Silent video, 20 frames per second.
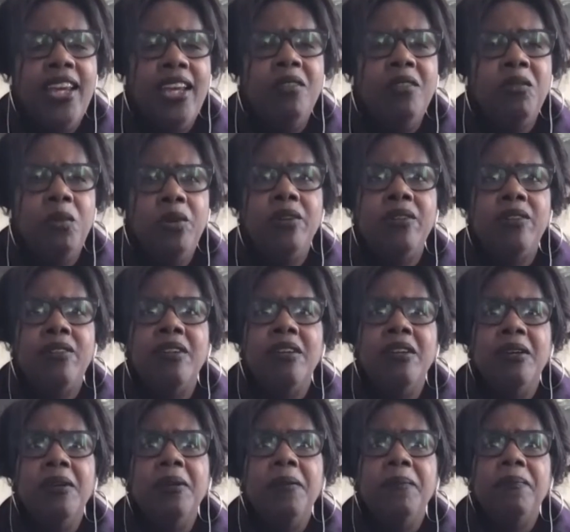It was
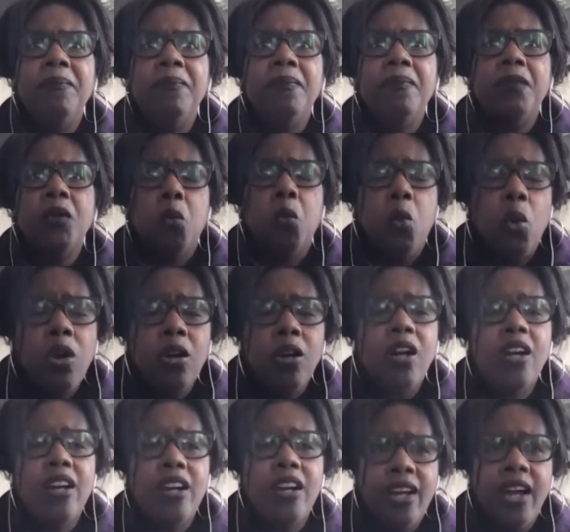
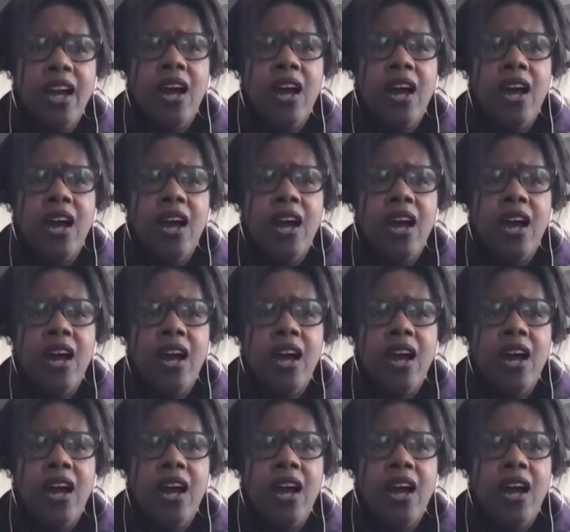work.